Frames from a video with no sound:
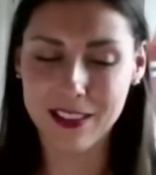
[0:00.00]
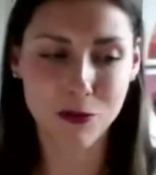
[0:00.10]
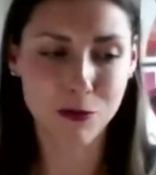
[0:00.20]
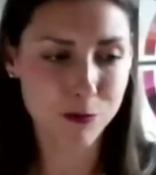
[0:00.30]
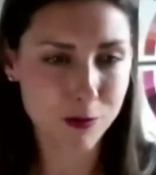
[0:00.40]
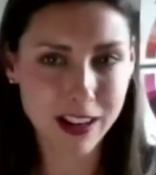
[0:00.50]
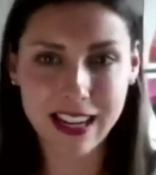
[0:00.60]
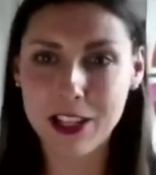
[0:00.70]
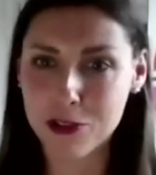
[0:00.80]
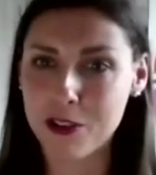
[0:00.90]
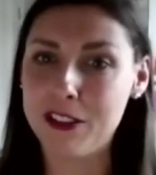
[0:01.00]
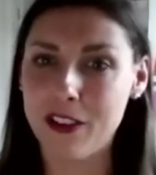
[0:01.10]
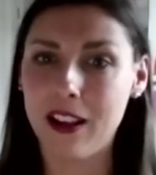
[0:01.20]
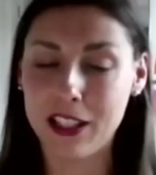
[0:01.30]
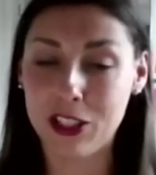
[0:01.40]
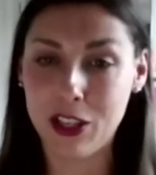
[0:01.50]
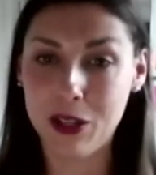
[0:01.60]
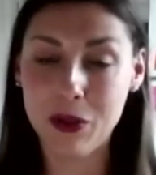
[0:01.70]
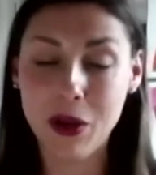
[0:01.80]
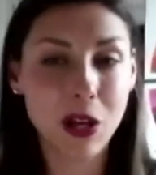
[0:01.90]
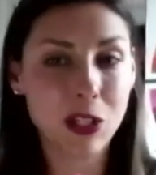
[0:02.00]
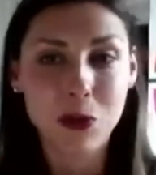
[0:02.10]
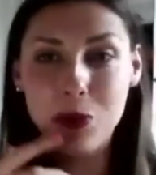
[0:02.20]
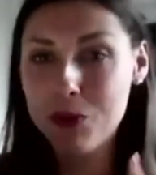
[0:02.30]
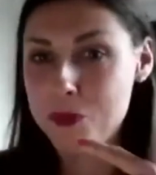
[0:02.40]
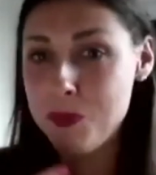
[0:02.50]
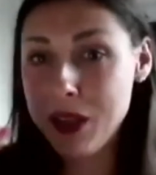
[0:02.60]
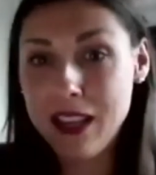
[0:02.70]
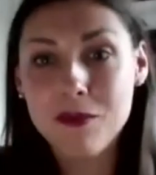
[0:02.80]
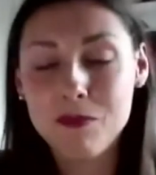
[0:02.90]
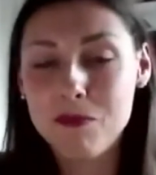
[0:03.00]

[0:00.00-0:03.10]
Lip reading: that really truly felt like you would be,